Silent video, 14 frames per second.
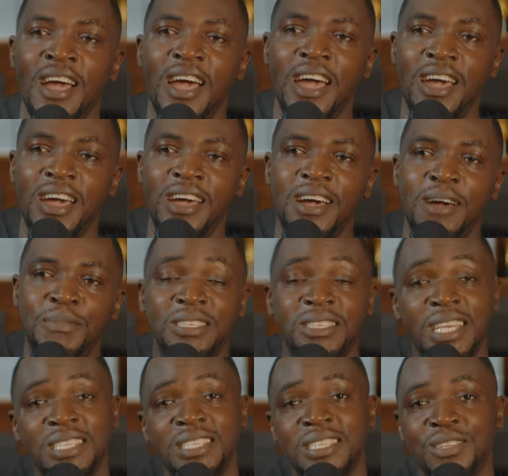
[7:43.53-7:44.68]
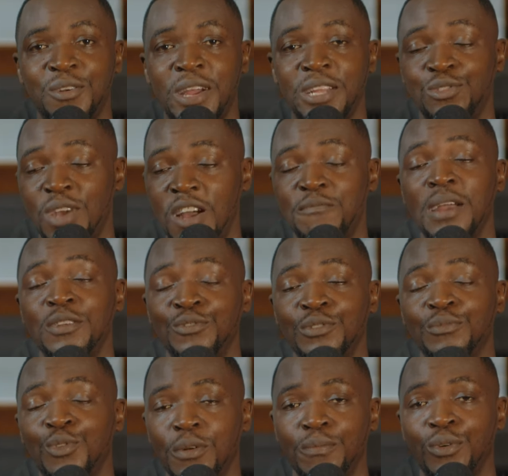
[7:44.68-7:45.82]
I mean, setting, all right, to have my
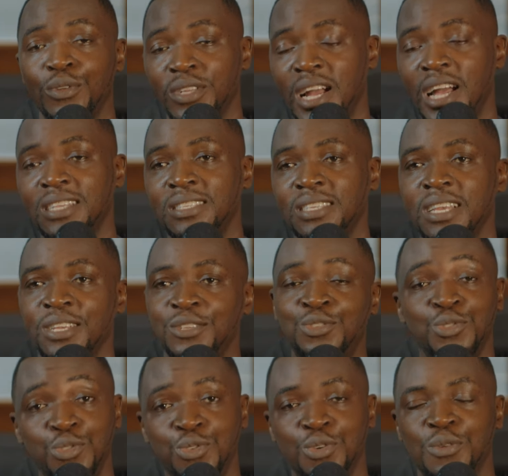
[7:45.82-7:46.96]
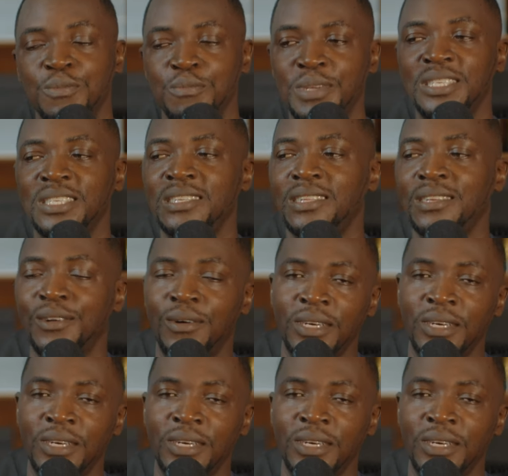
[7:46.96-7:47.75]
dream podcast studio, basically.